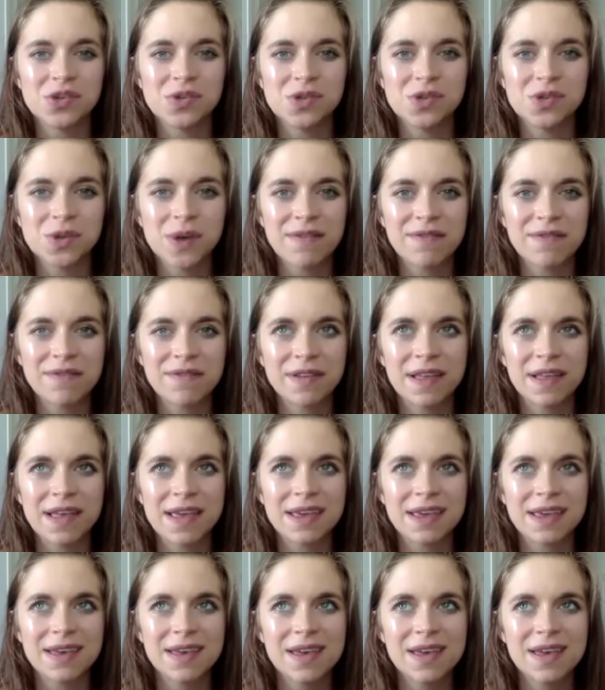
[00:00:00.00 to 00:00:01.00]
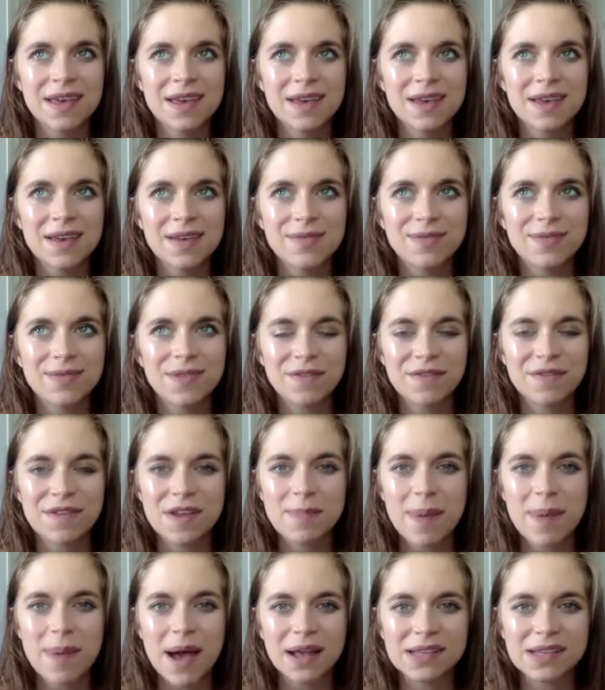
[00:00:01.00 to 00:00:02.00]
So I feel like the
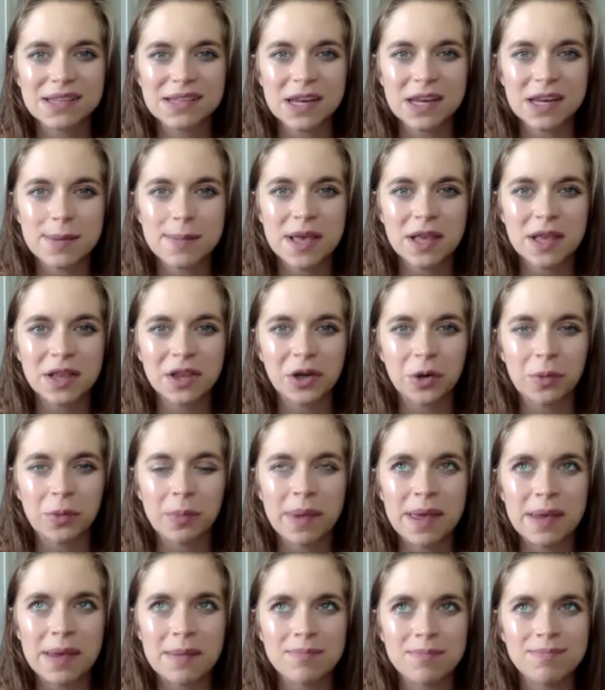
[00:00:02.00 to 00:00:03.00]
feedback is going to be a little bit.